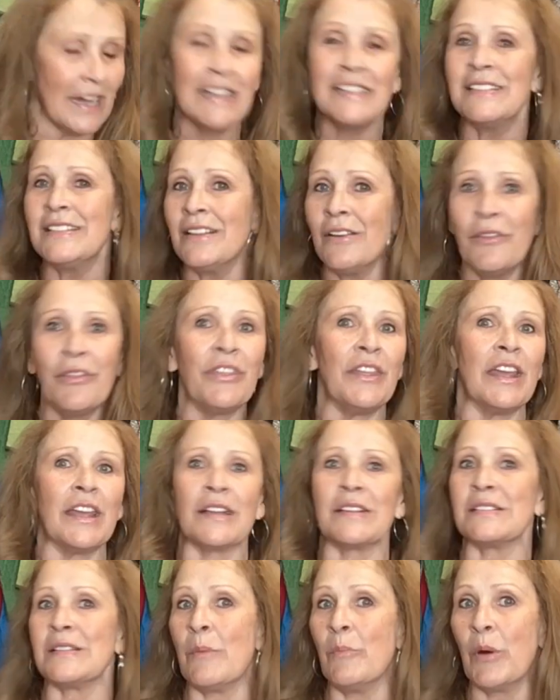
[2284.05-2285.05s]
I still
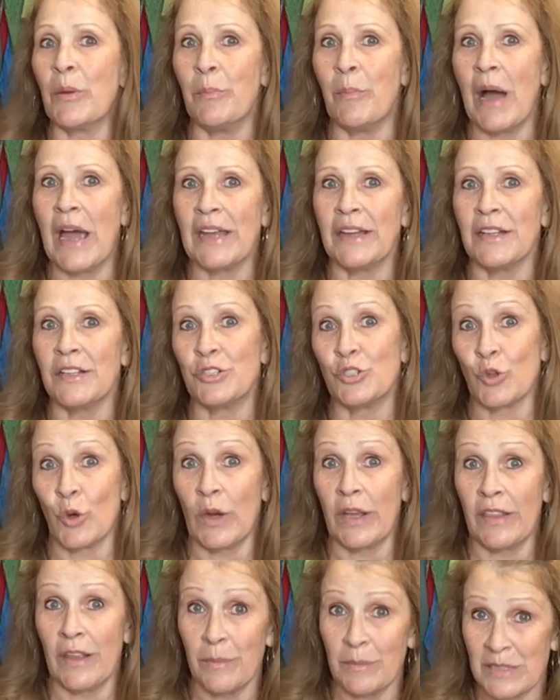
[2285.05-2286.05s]
think someone might
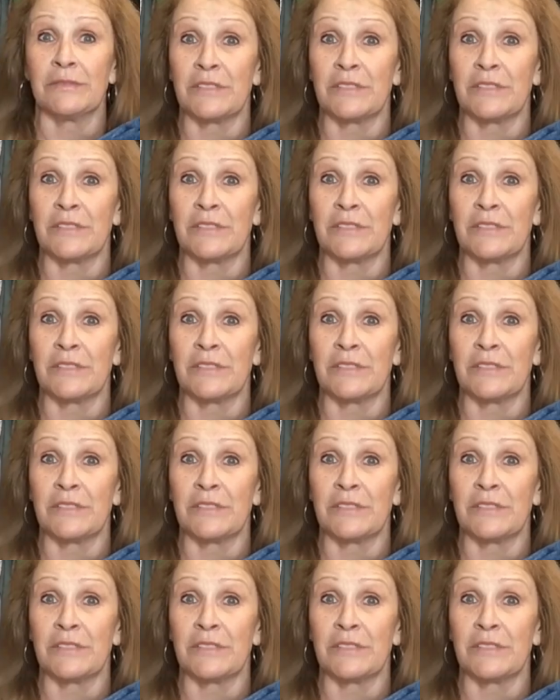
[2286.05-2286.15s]
enjoy them.